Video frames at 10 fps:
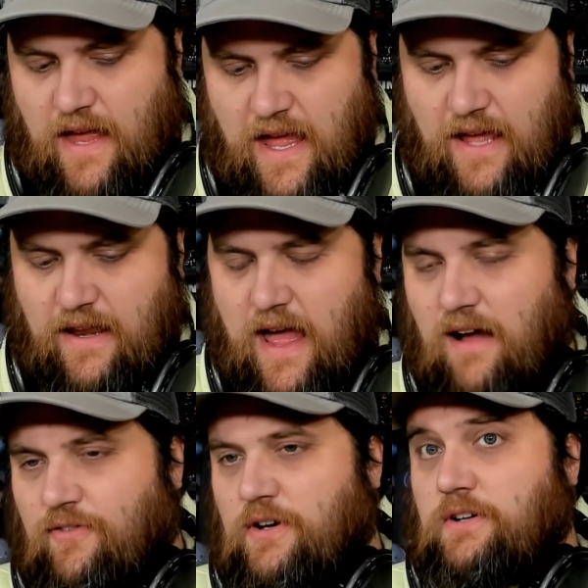And
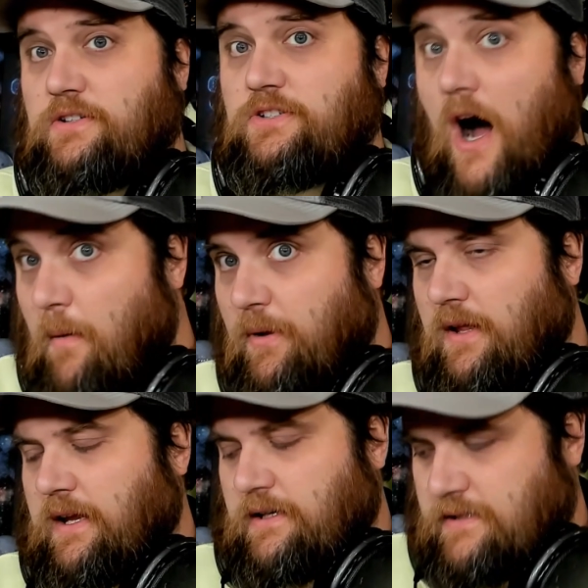after
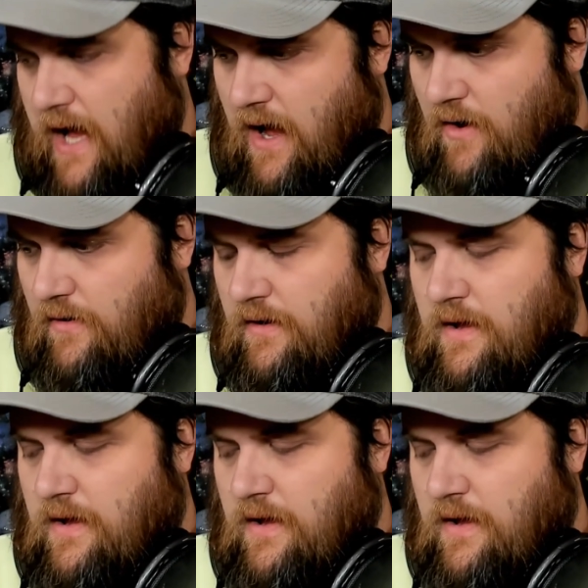doubling down,